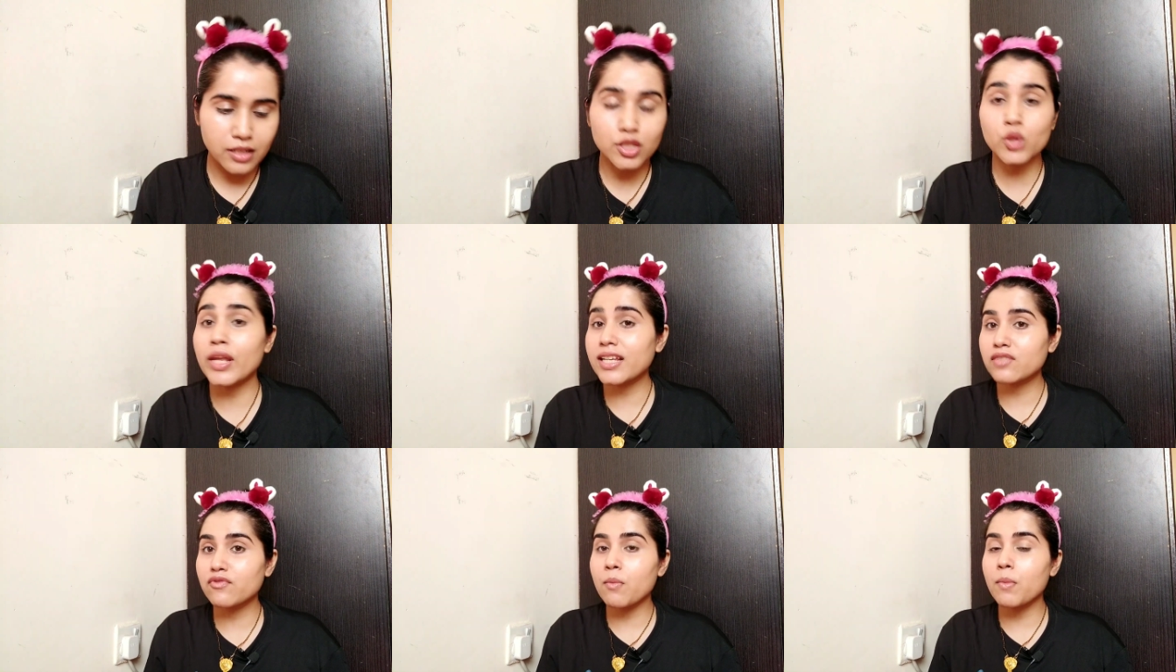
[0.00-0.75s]
So
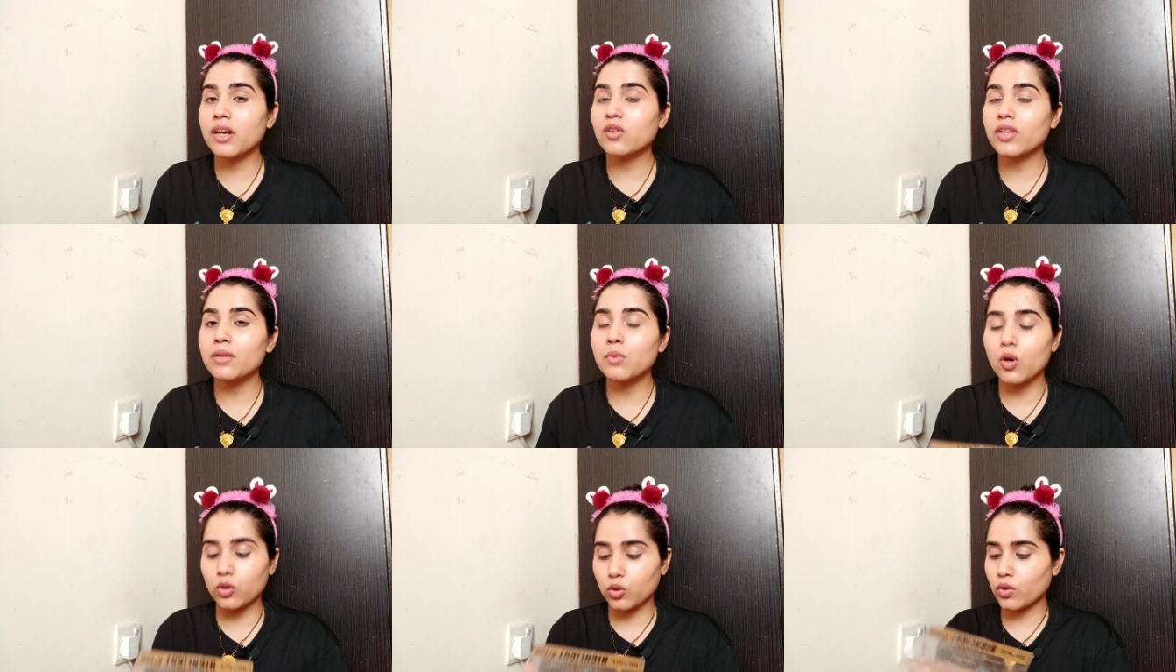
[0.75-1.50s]
next, for my cream
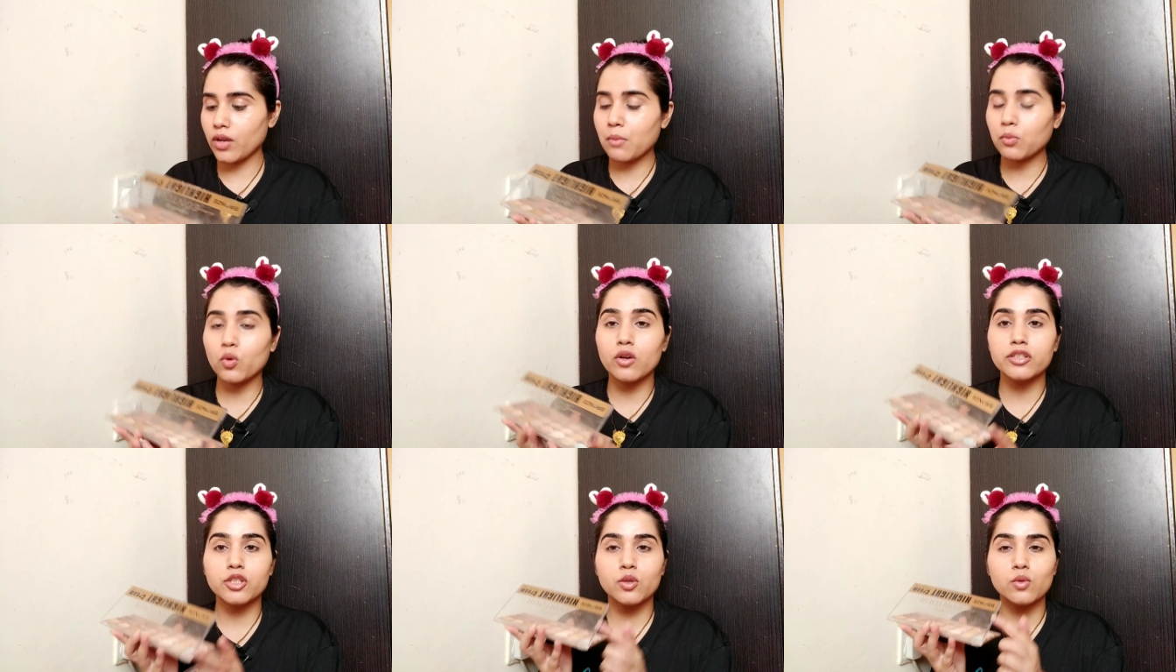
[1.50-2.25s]
contour, I'm
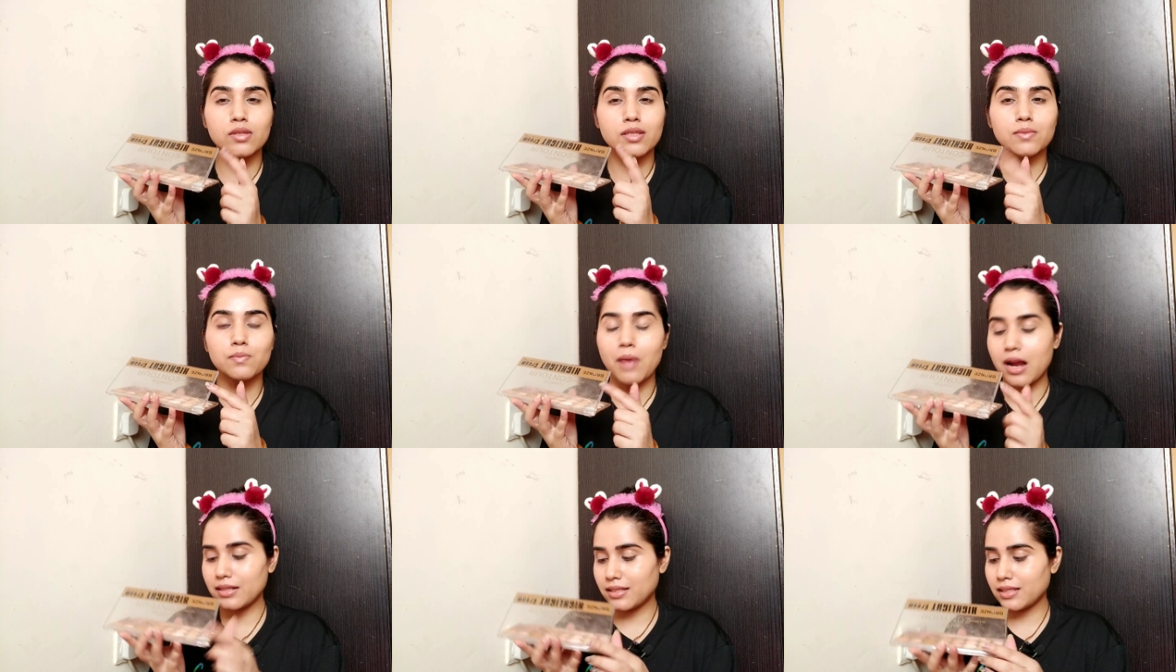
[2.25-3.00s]
going to use this
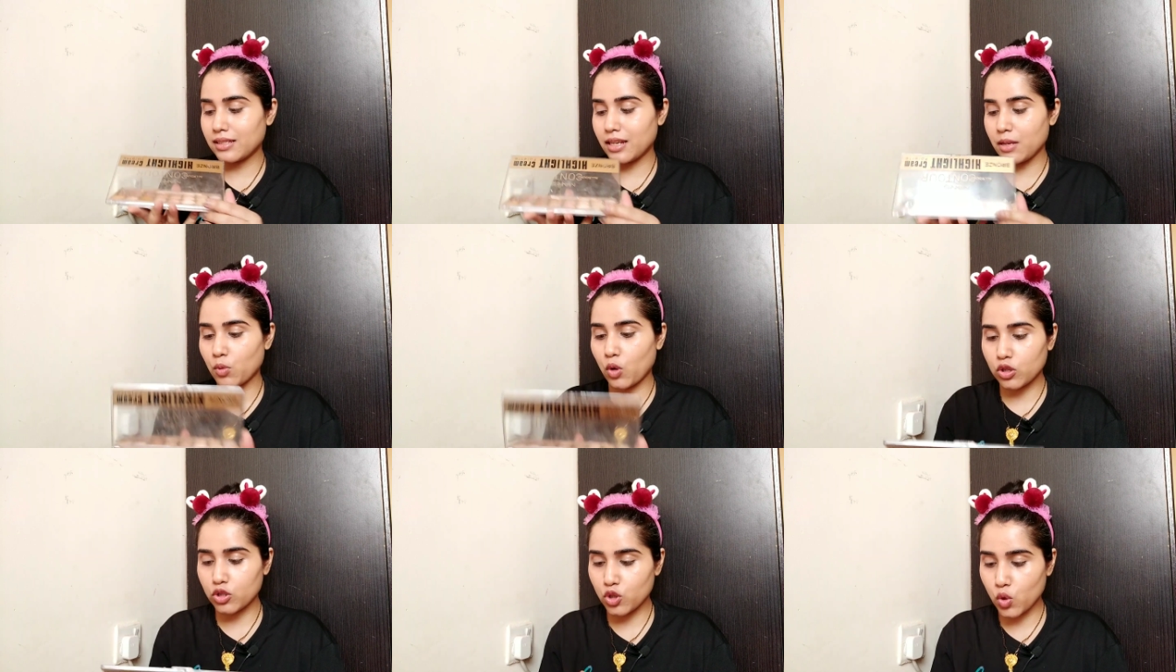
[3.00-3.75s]
Mars cream
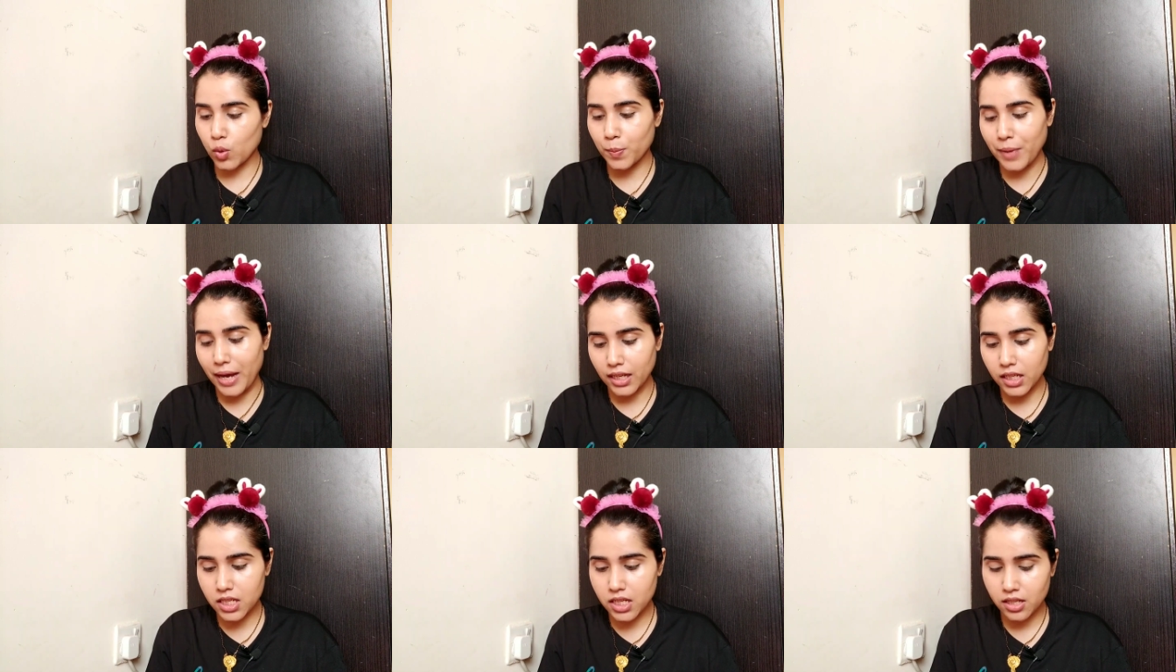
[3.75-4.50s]
contour
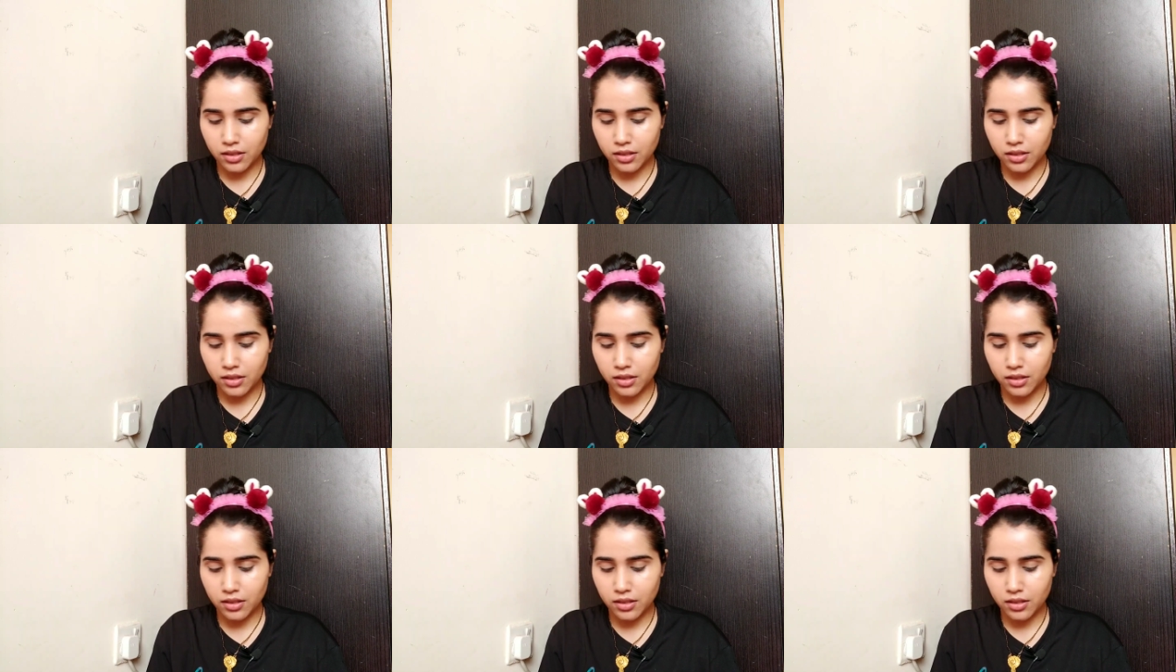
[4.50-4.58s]
palette.